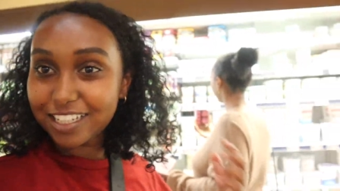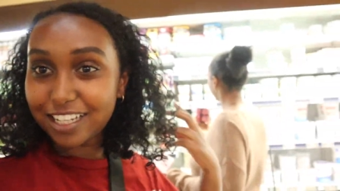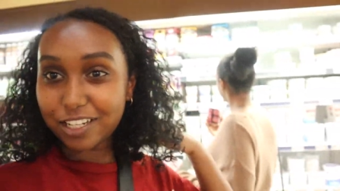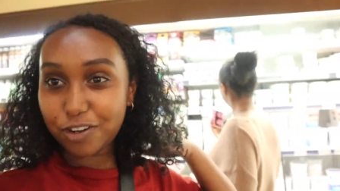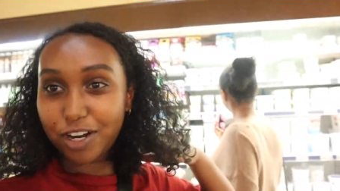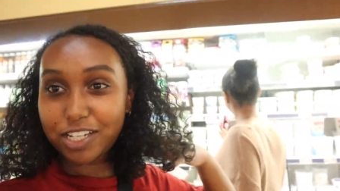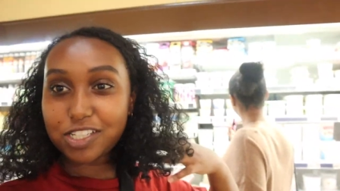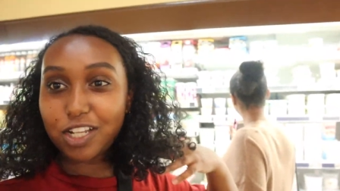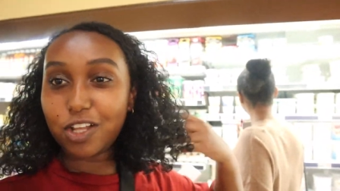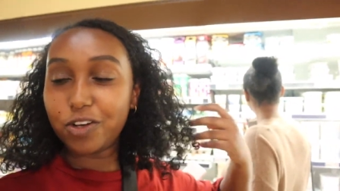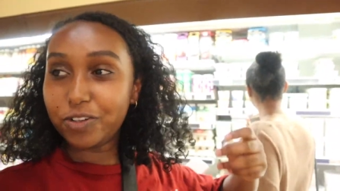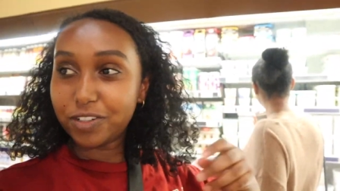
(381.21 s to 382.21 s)
in Christ
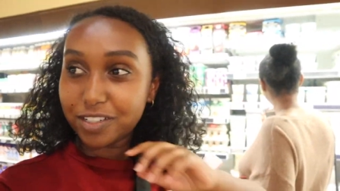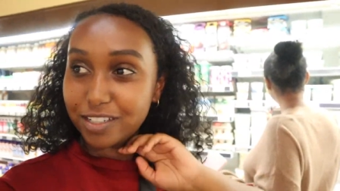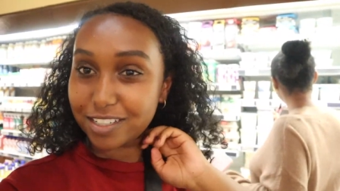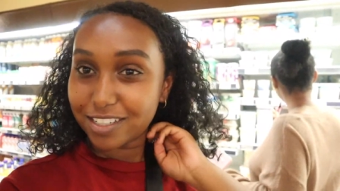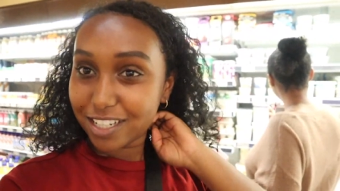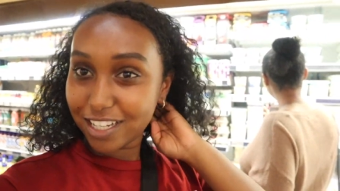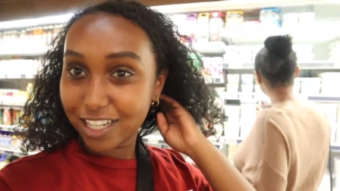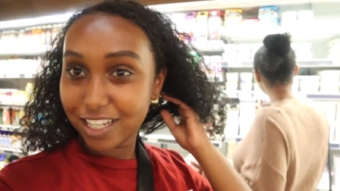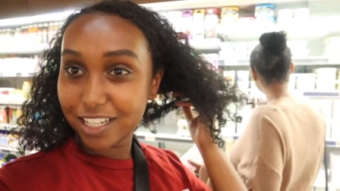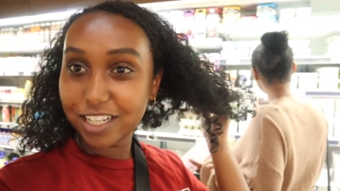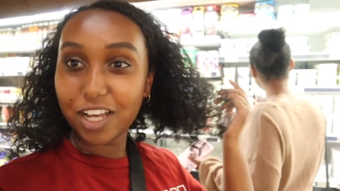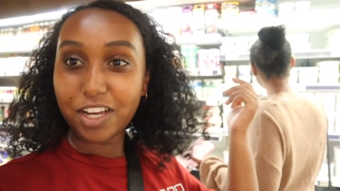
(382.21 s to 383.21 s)
alone,
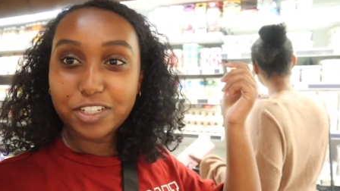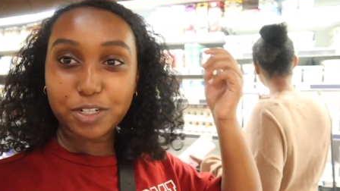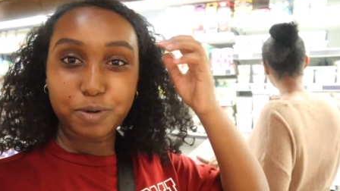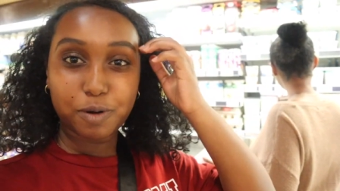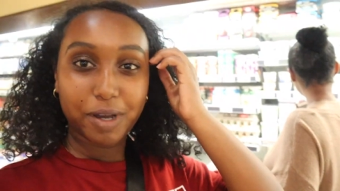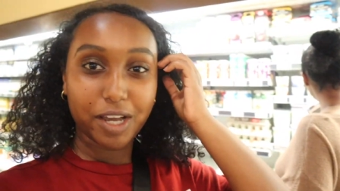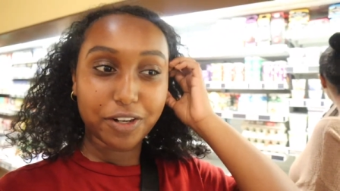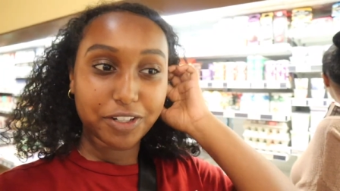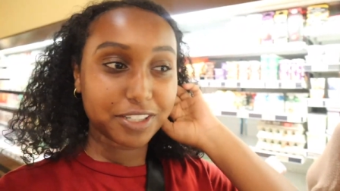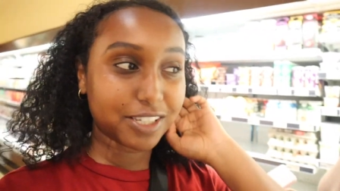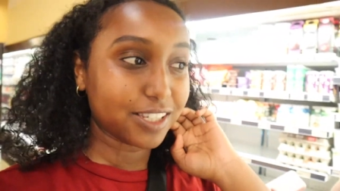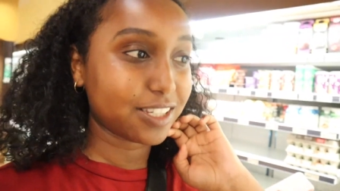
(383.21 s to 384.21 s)
not in your
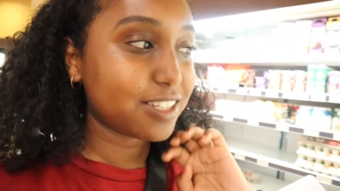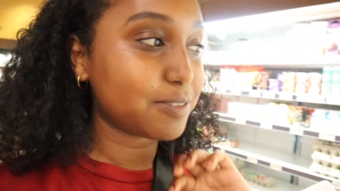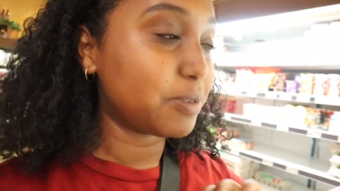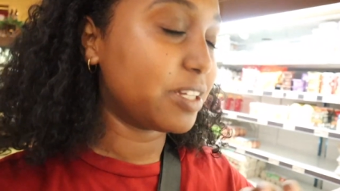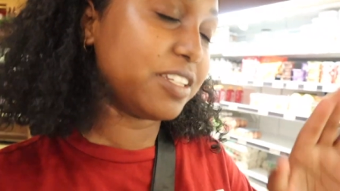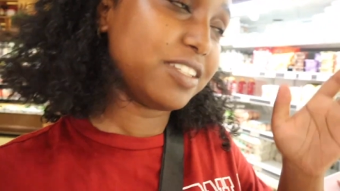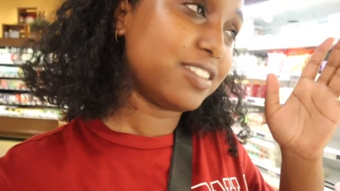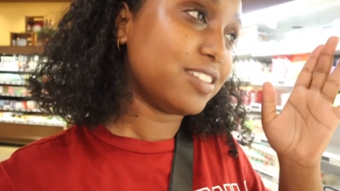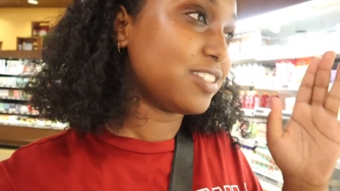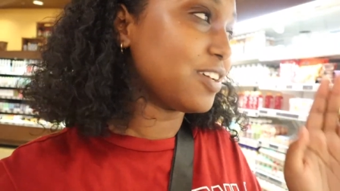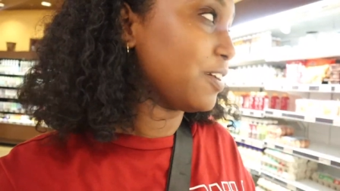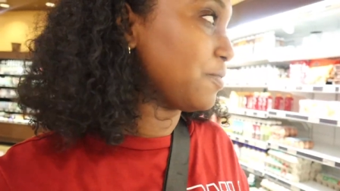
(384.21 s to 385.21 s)
probiotics, but
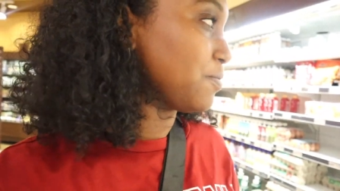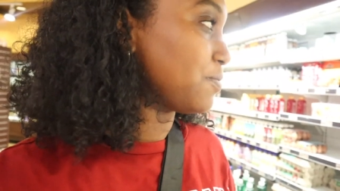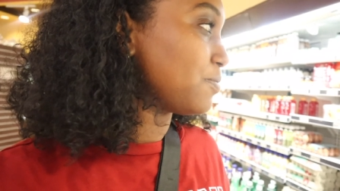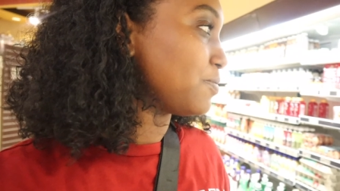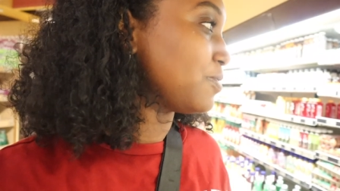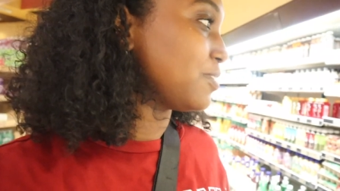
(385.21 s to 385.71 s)
it's okay.